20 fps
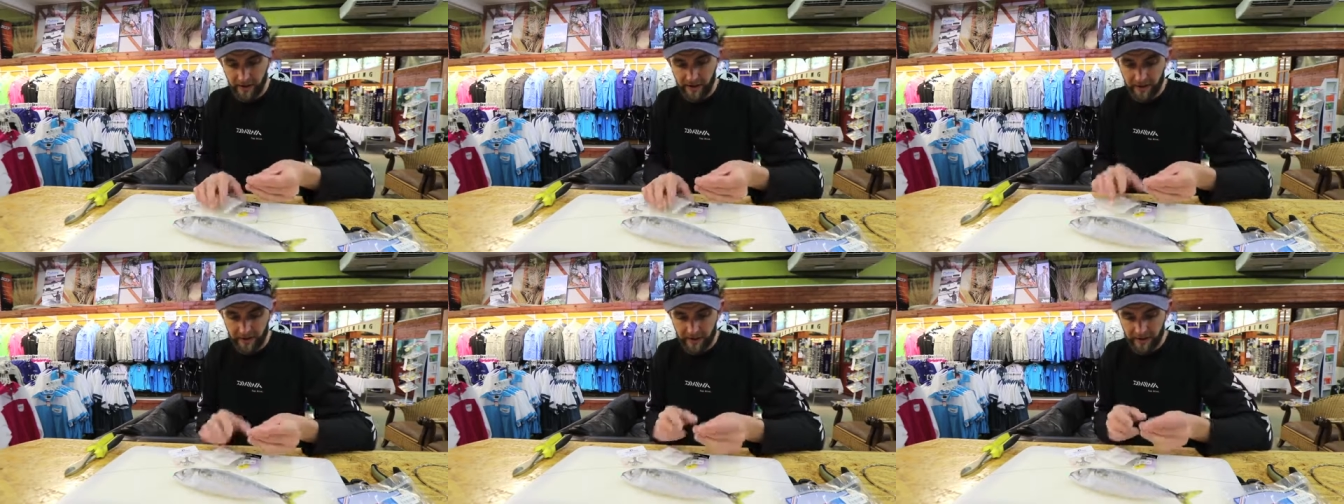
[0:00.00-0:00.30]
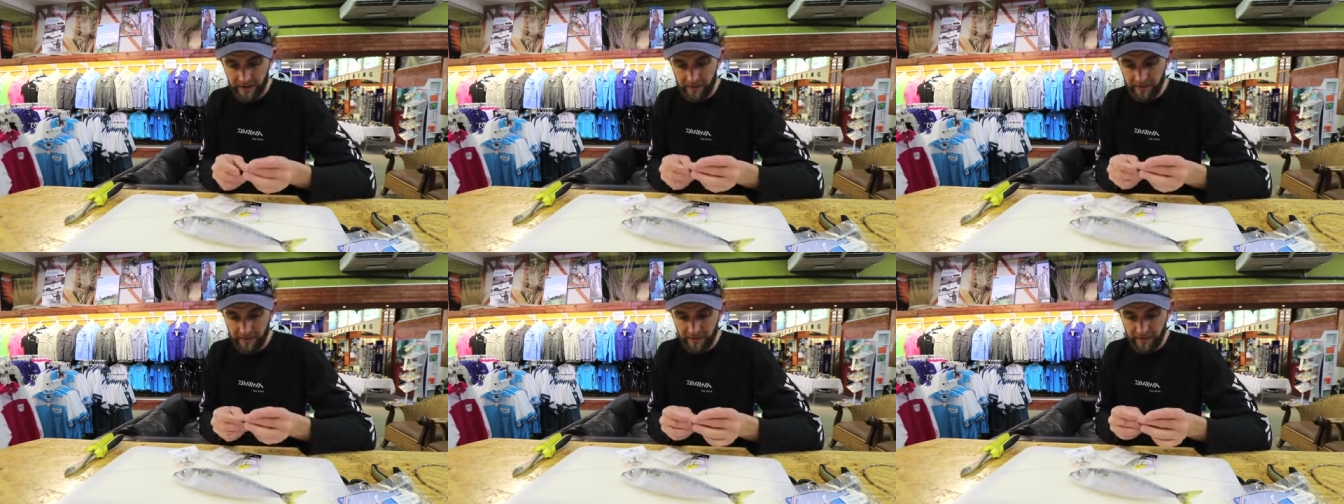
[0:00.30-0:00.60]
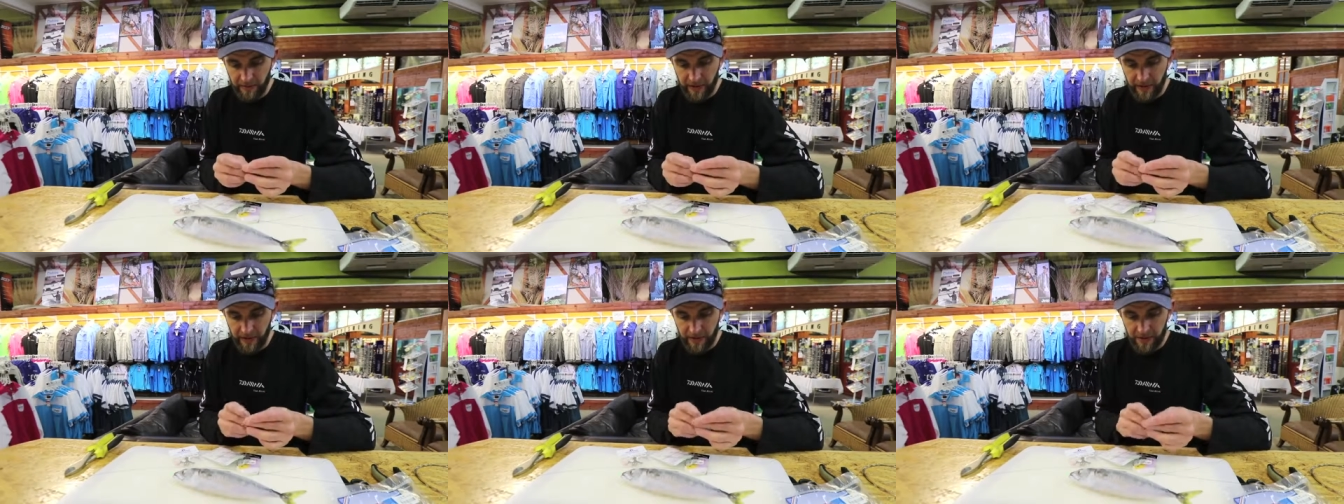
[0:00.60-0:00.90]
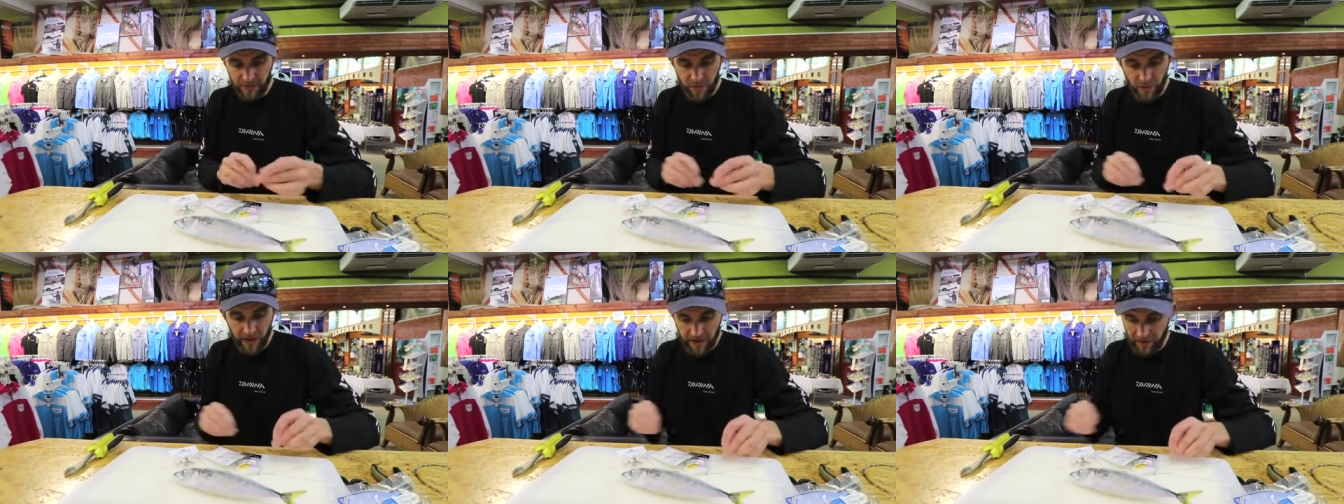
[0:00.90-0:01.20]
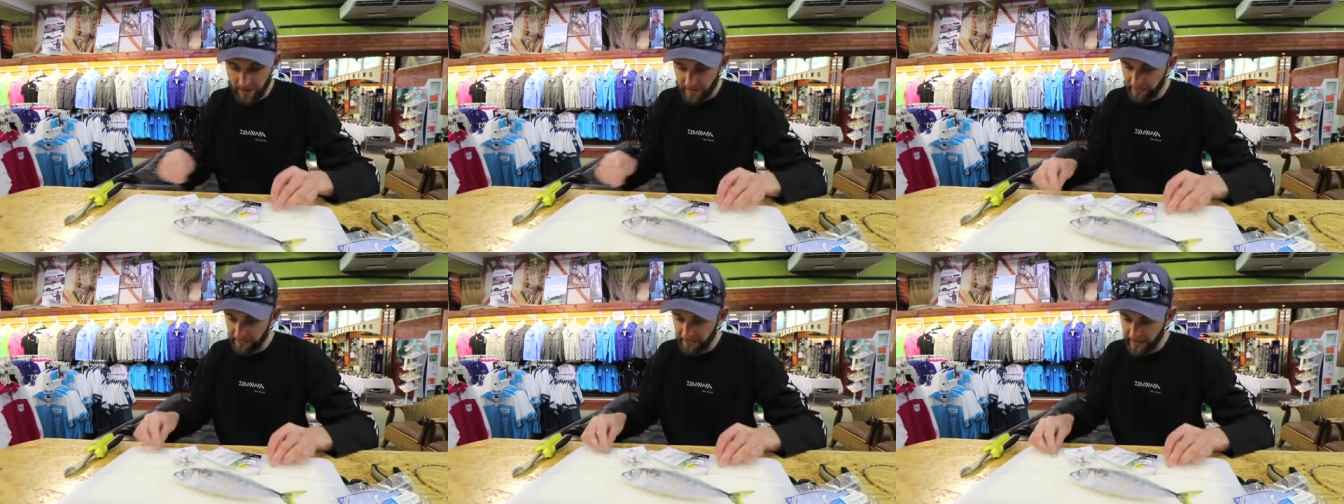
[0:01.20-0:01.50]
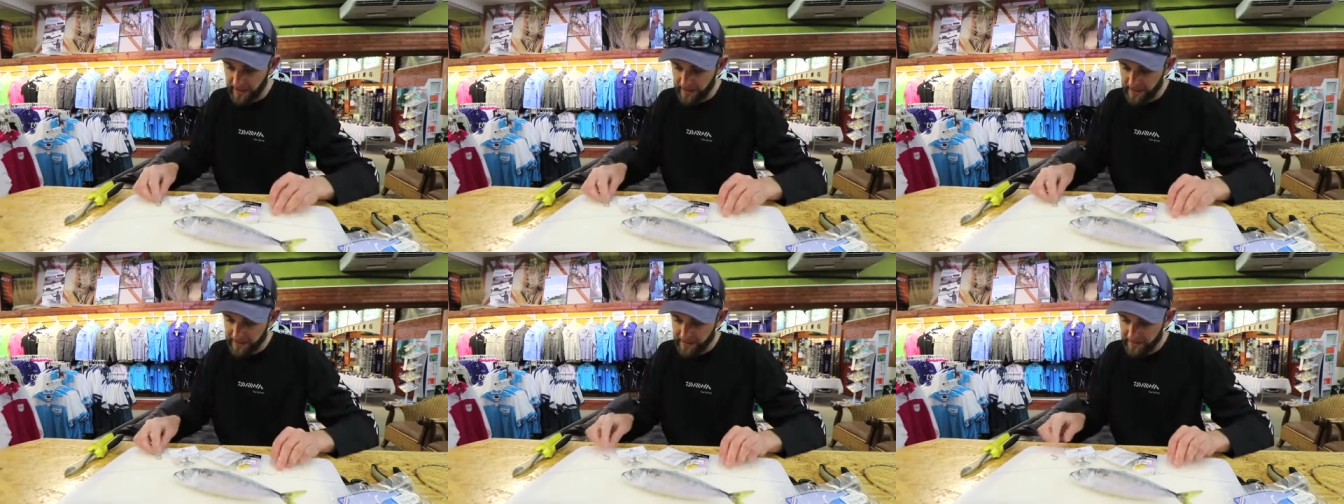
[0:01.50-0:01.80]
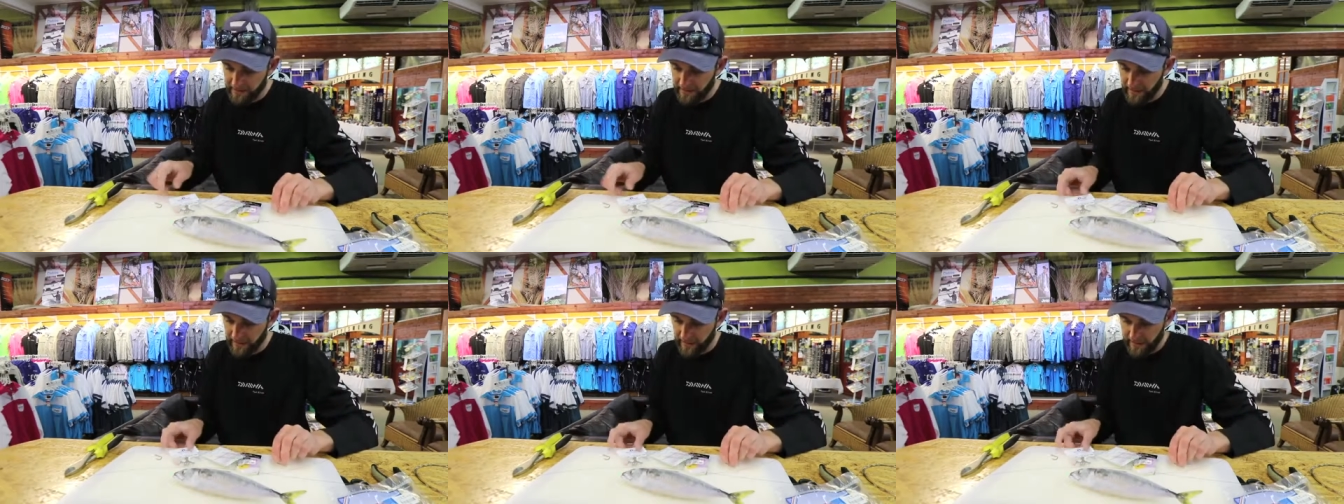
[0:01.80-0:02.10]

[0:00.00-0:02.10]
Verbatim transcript: I'm um, going to use one on the front